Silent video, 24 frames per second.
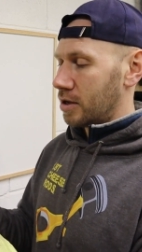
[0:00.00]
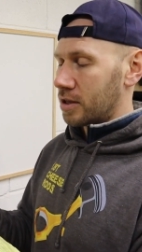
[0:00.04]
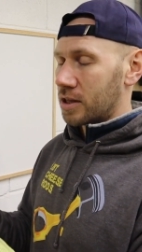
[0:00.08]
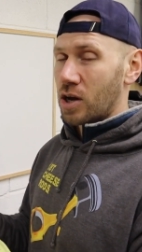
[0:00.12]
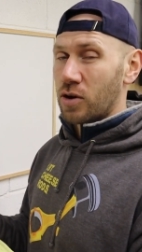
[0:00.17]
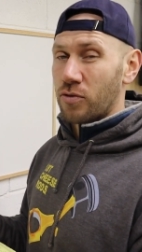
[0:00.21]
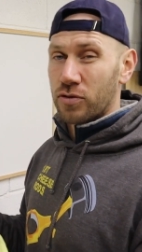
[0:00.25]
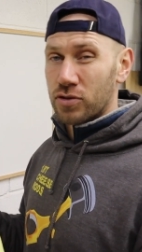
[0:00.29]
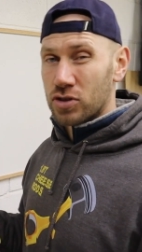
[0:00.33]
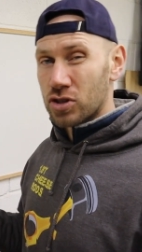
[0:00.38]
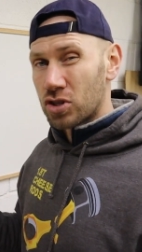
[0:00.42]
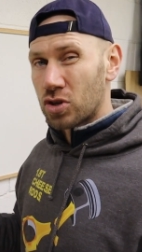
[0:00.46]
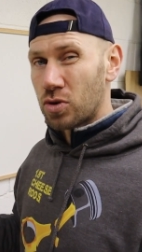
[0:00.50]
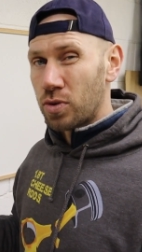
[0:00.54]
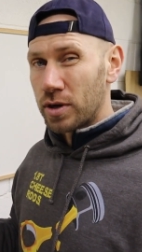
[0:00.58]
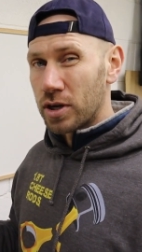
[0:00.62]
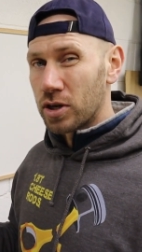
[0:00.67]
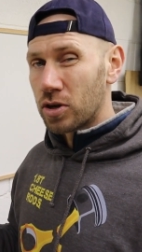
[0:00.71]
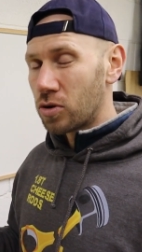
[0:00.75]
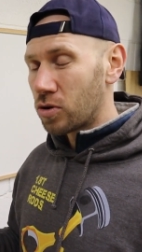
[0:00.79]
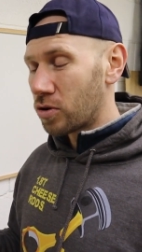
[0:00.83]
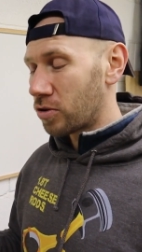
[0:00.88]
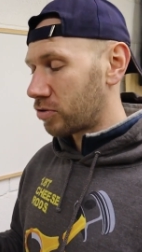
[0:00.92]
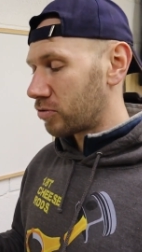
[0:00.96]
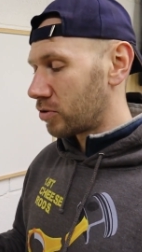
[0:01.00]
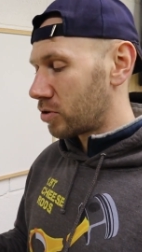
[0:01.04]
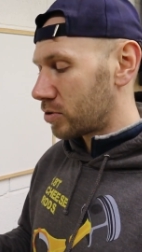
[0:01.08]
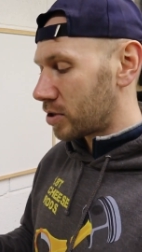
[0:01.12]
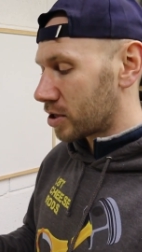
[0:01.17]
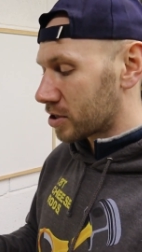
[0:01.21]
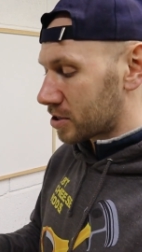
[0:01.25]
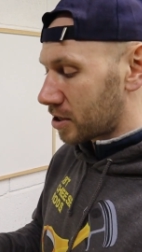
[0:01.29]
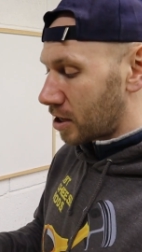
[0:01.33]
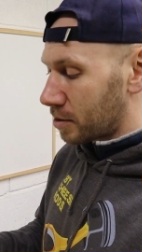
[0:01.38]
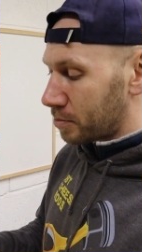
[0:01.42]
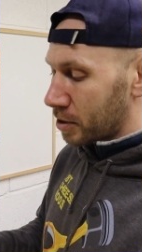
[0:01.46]
Now, if we just quickly go through
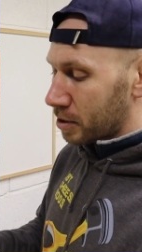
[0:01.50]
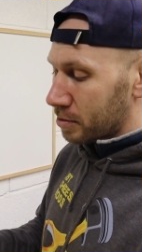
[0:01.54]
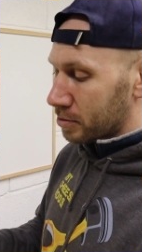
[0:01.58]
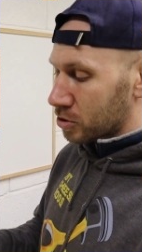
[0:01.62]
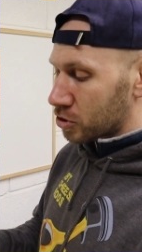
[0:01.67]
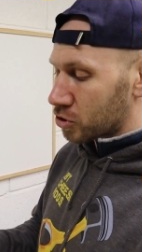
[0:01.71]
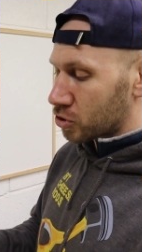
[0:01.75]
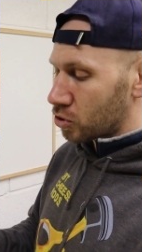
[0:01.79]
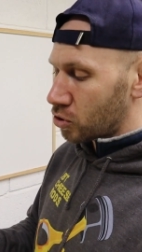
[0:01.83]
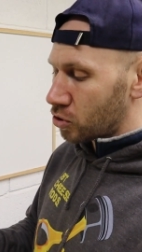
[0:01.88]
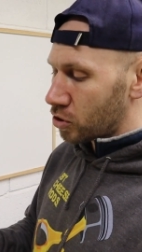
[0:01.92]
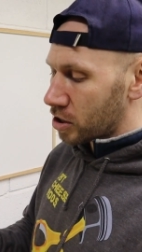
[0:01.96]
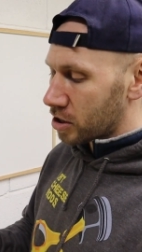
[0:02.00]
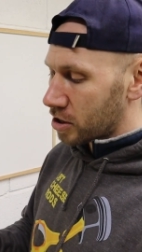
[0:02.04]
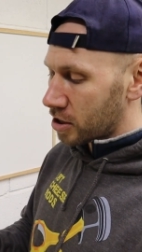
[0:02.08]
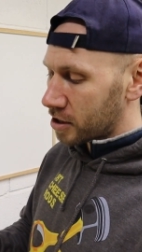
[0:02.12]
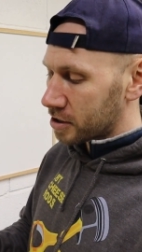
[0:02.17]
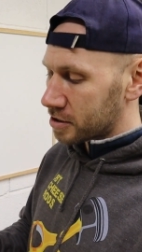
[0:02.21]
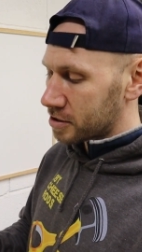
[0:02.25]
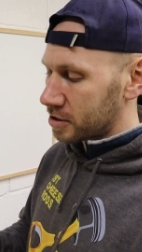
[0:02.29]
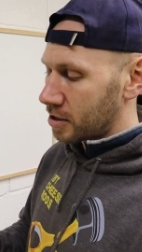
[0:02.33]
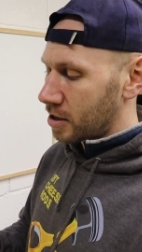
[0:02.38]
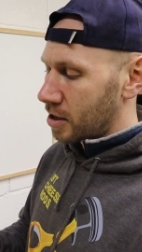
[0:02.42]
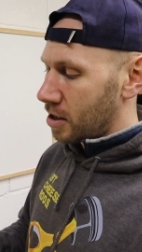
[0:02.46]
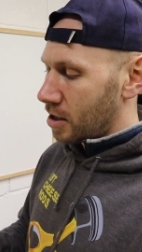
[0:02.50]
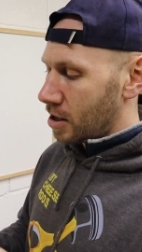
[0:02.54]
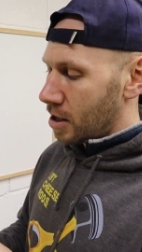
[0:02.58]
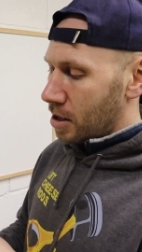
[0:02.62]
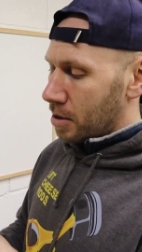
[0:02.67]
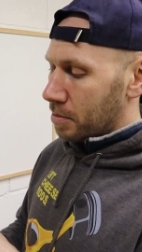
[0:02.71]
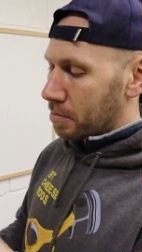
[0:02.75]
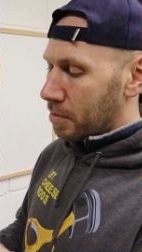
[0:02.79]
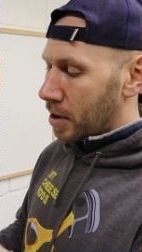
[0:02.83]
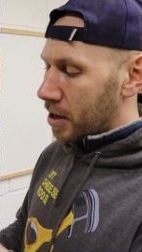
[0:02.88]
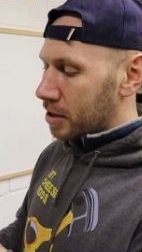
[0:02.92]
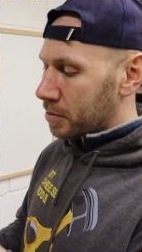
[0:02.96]
this, I'll be able to show you that
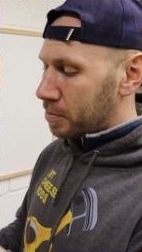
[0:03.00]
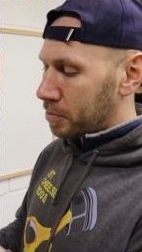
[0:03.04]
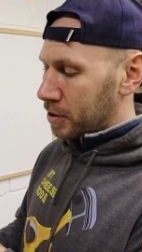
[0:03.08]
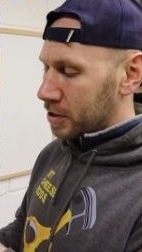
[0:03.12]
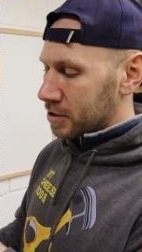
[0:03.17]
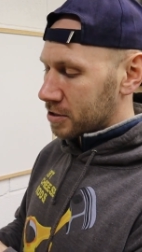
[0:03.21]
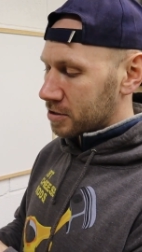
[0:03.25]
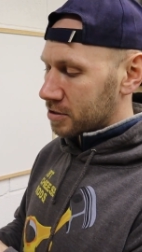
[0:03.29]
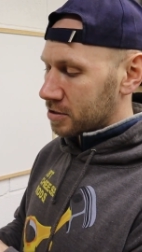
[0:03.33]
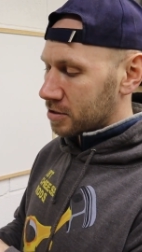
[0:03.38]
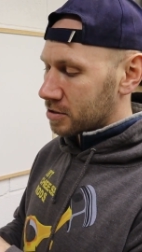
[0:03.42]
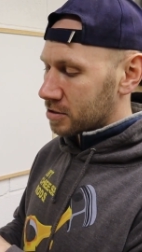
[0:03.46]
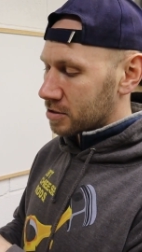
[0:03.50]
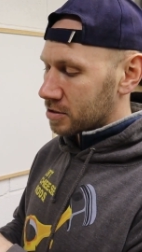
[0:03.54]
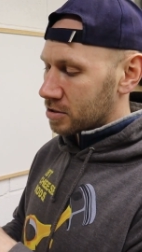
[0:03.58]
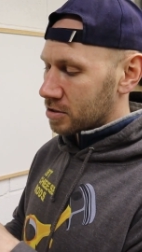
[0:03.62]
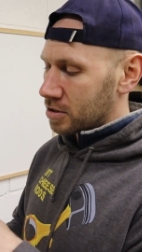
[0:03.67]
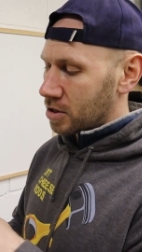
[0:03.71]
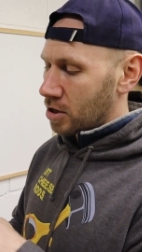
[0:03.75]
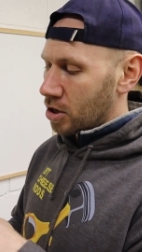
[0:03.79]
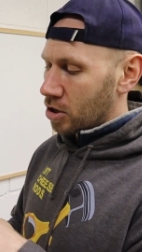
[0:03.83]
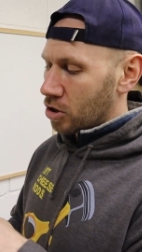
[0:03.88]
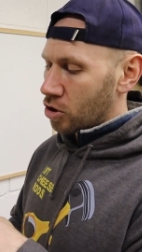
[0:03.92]
my pistons